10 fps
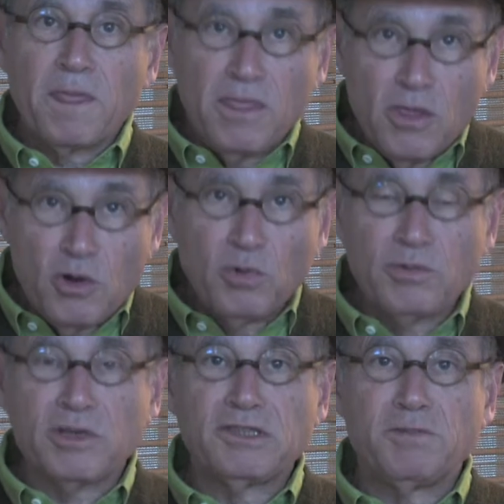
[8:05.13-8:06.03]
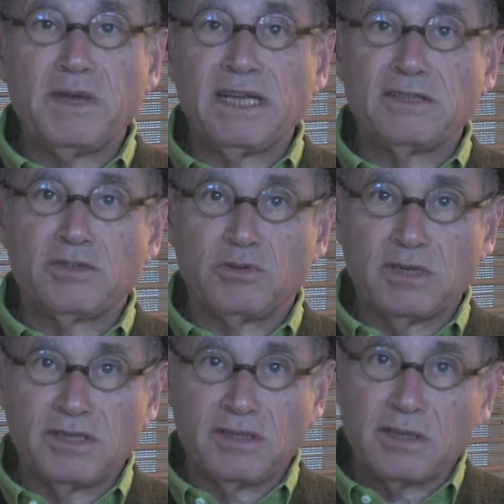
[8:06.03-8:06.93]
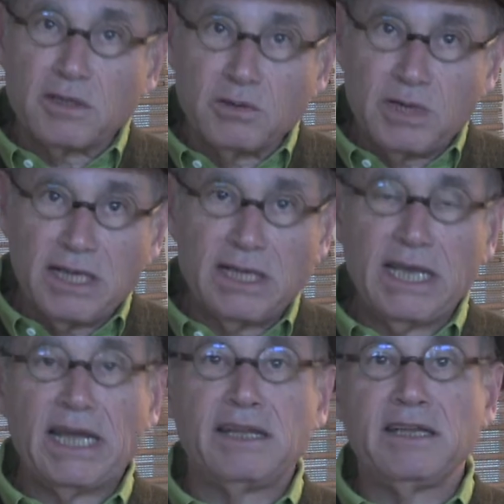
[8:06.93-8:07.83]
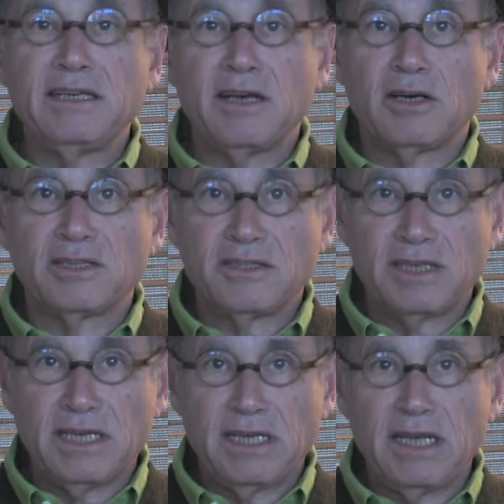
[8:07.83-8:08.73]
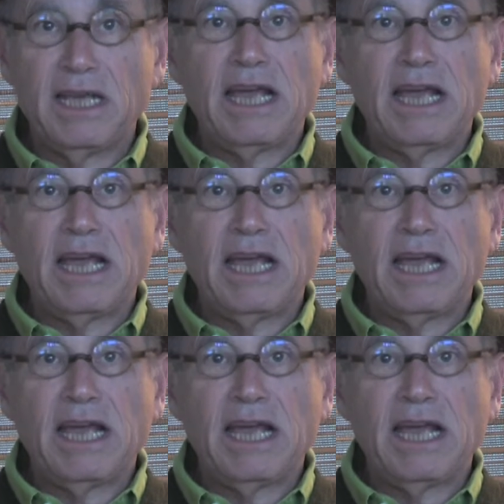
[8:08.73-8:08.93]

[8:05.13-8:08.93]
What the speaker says: Numerous ministries, including the NDRC,